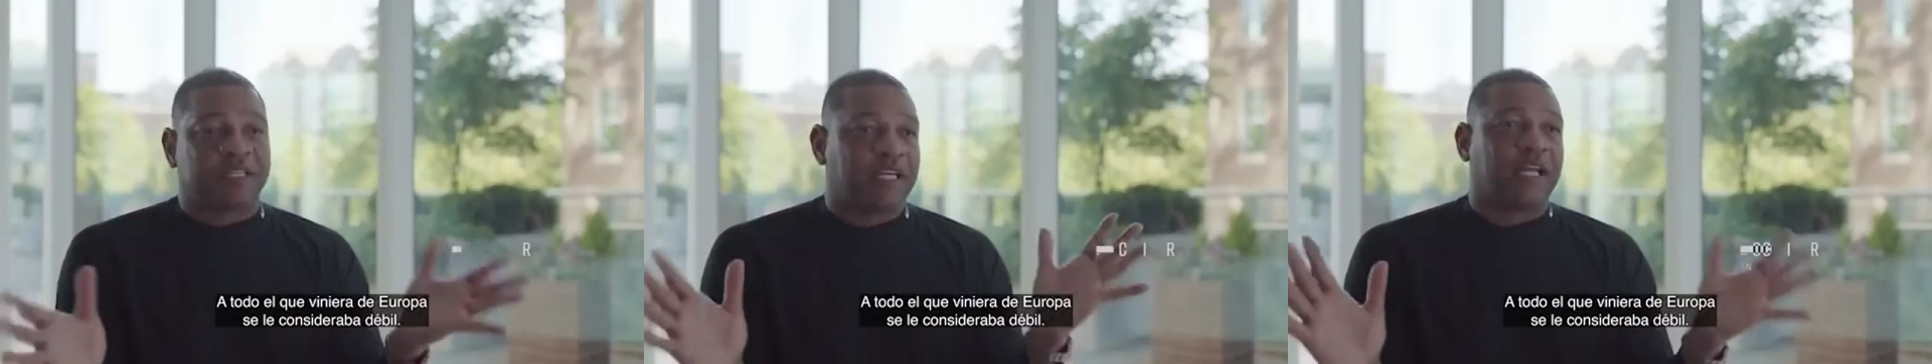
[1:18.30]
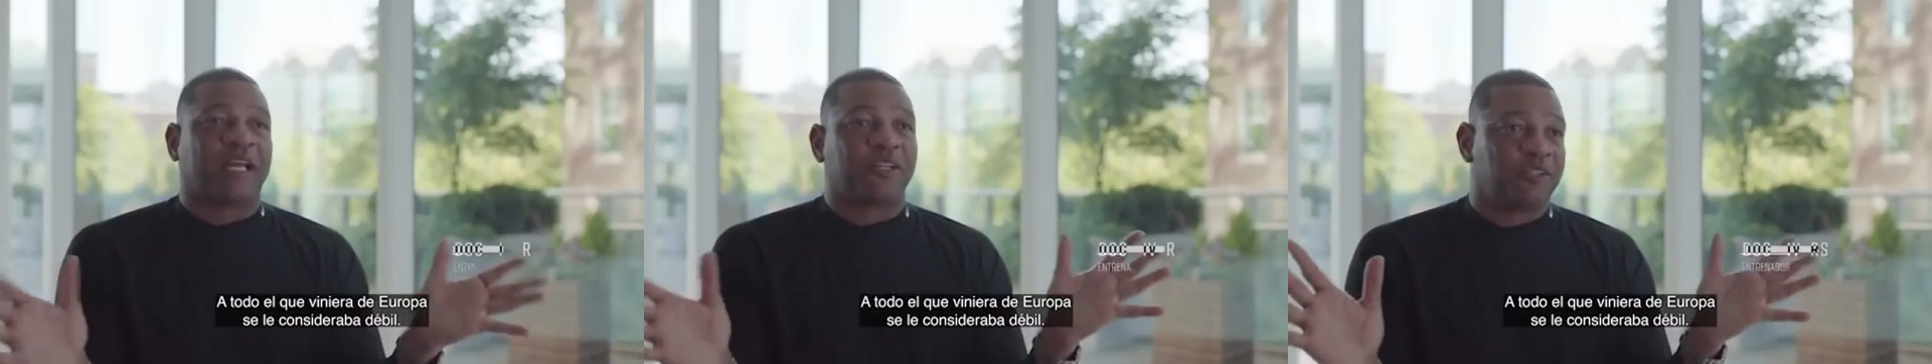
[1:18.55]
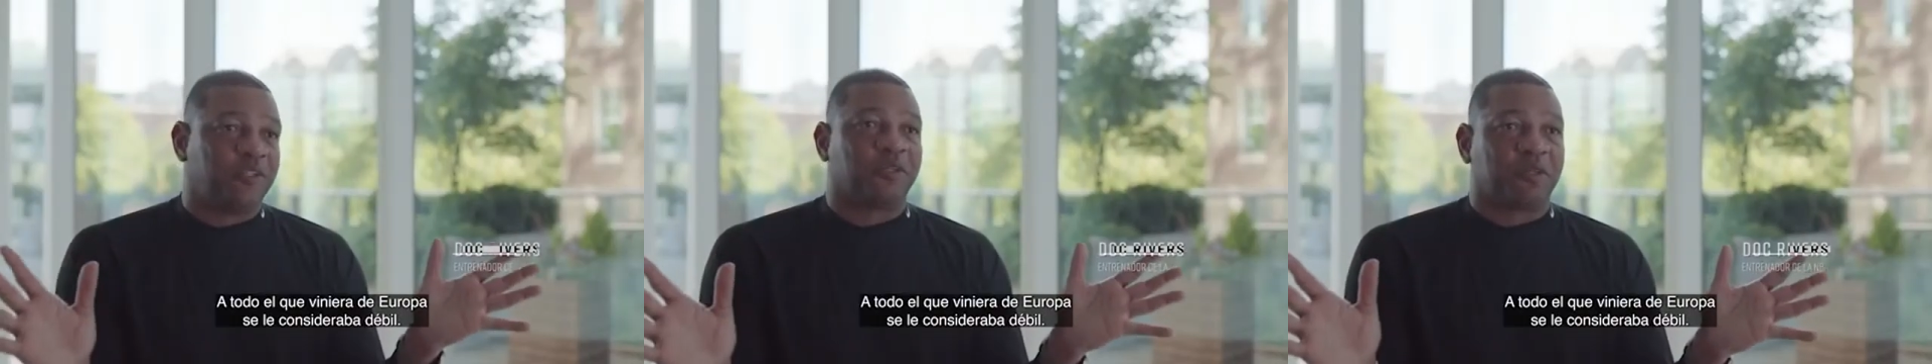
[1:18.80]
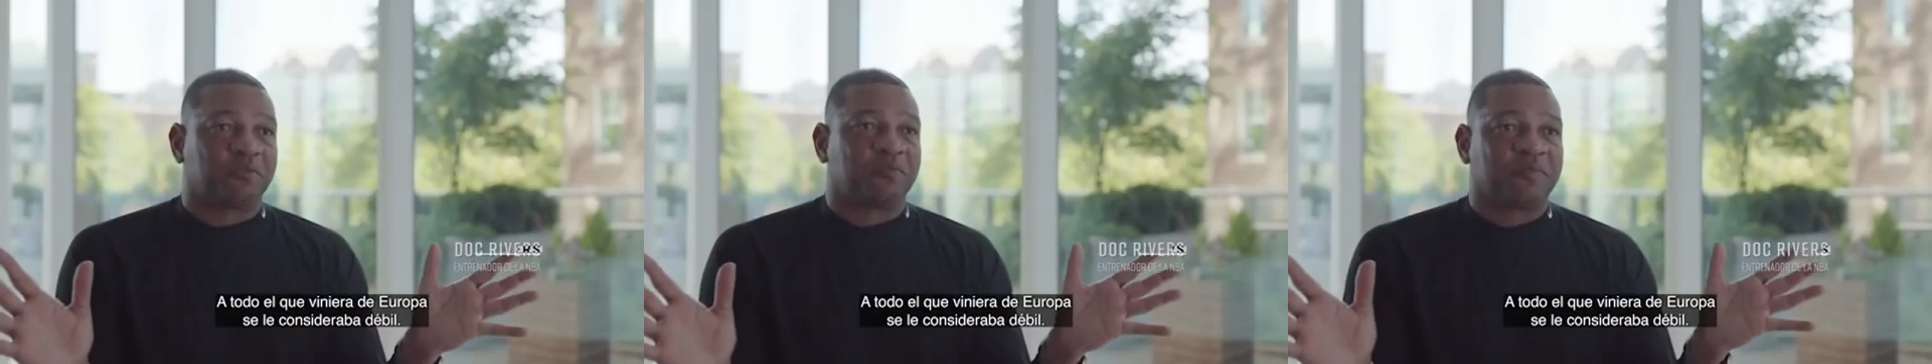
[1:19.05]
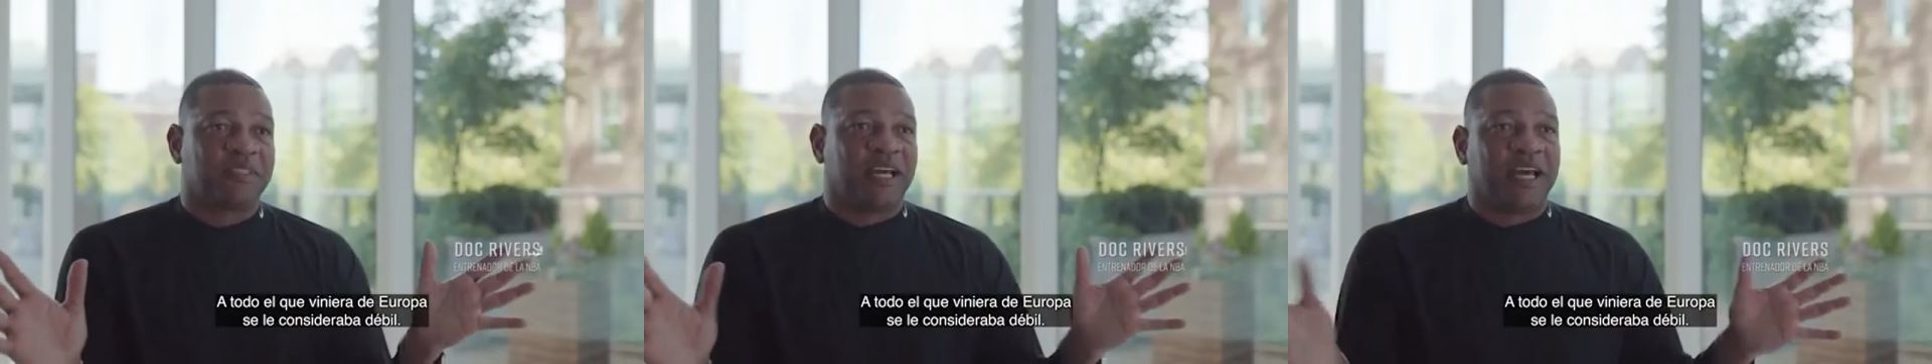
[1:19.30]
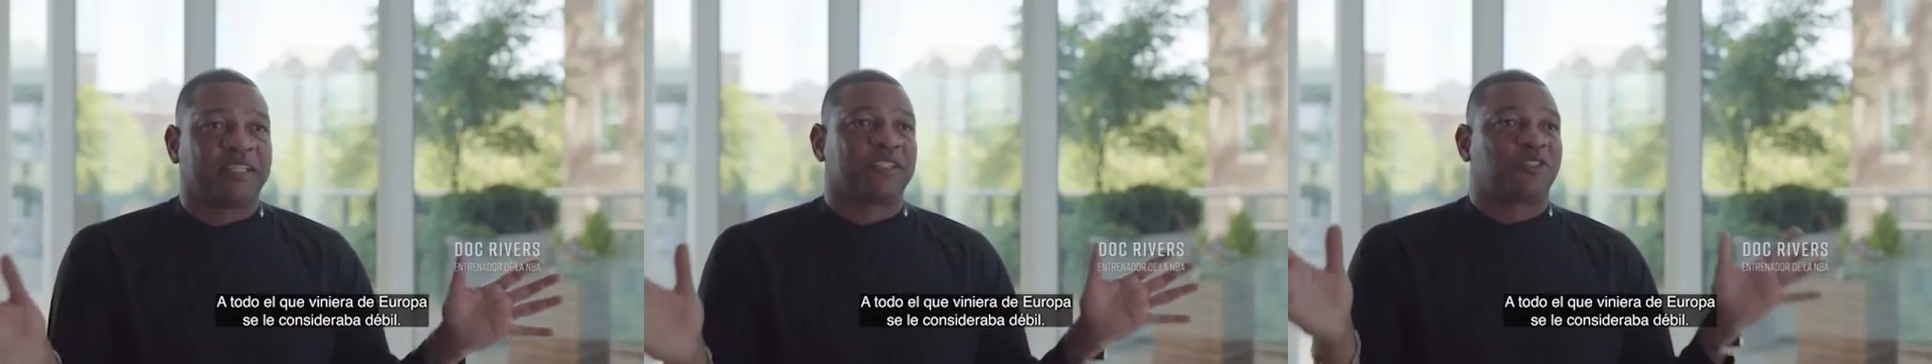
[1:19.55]
kid out of Europe
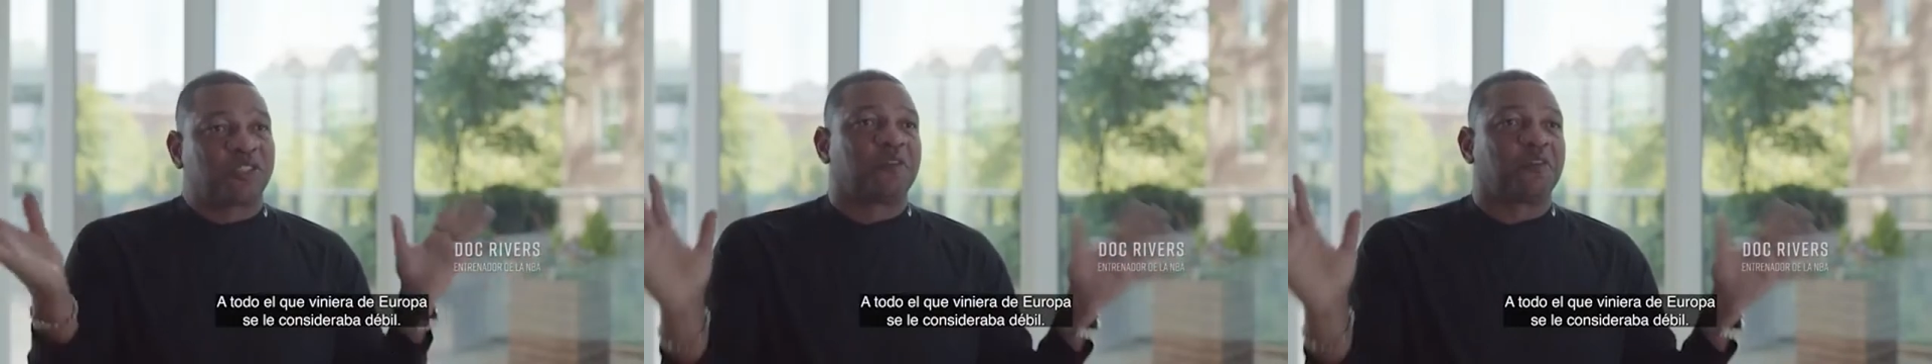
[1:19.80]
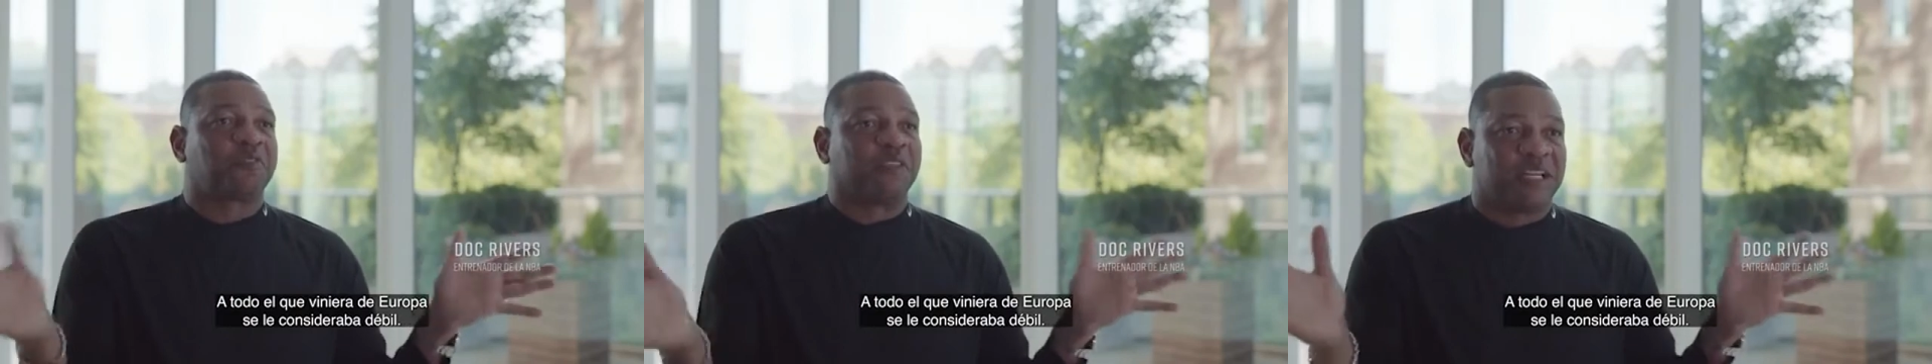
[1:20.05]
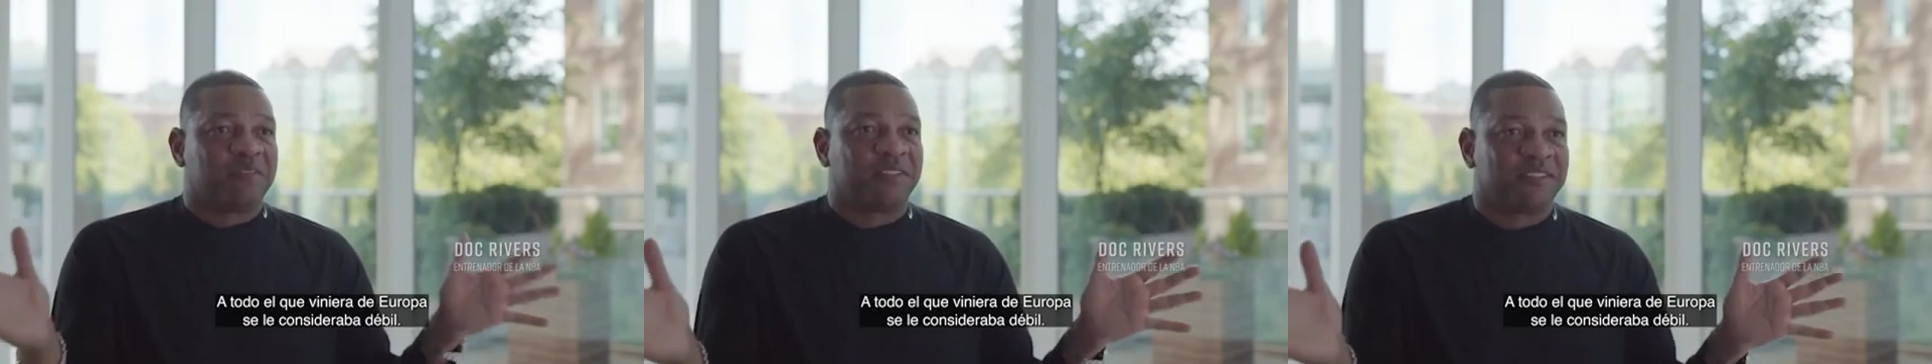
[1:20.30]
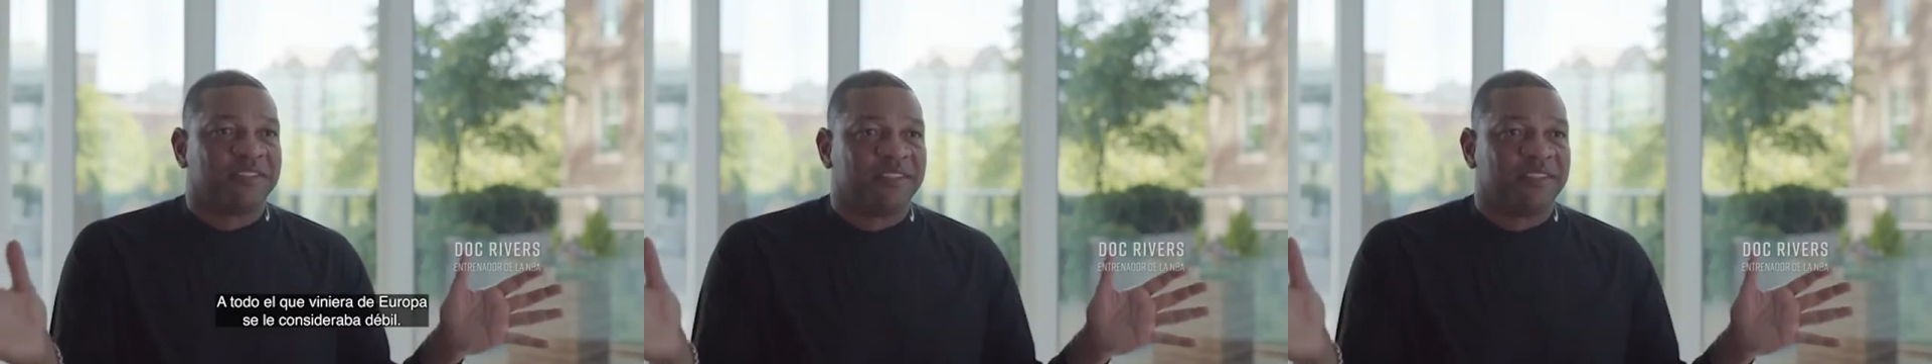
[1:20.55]
had the soft label.